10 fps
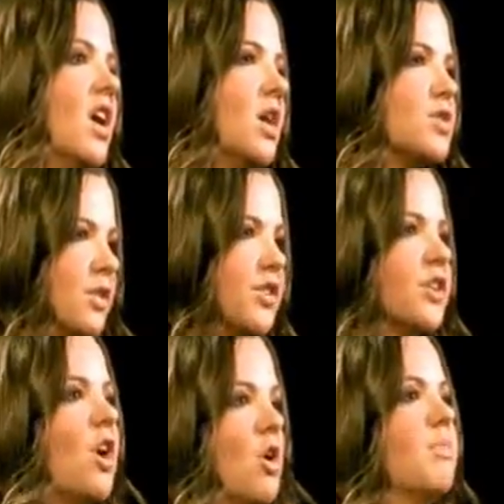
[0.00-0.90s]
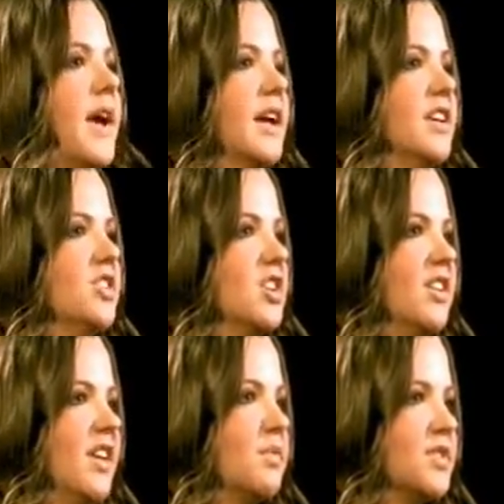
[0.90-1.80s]
I was offering the whole package,
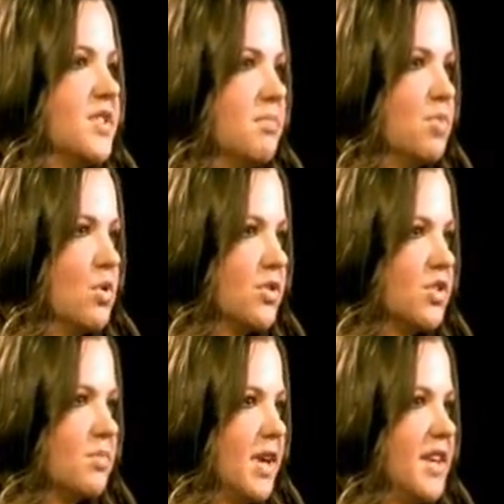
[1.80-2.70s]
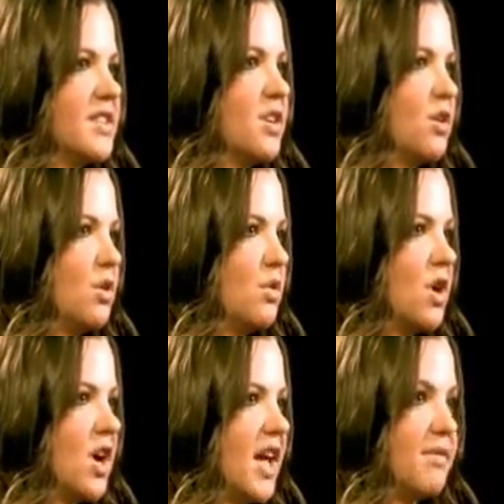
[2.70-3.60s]
and that was important to me. So
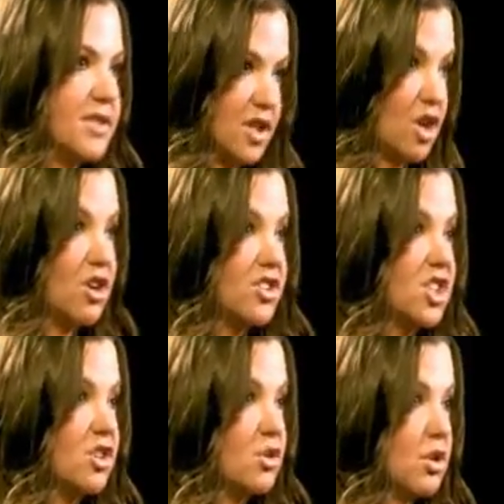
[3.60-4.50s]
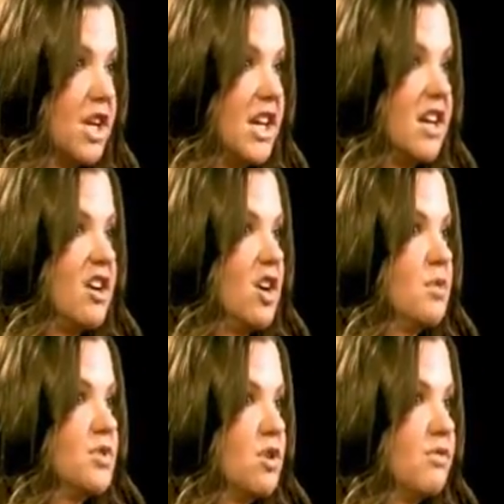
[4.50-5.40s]
I have a psychology degree. I
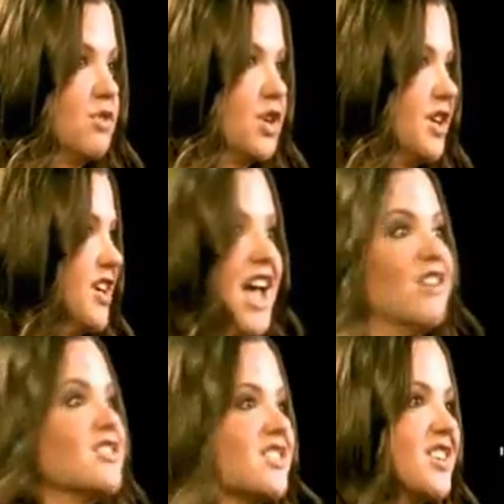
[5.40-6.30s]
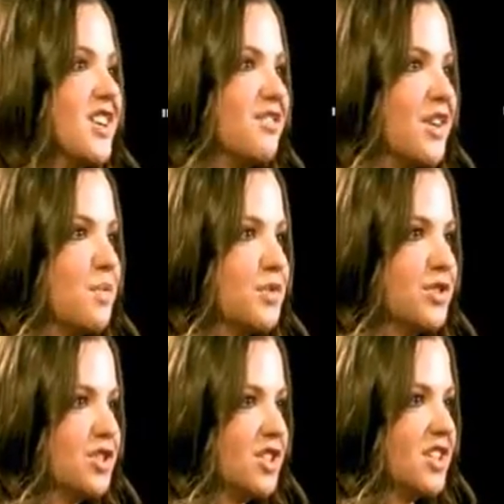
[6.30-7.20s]
was offering counselling if they wanted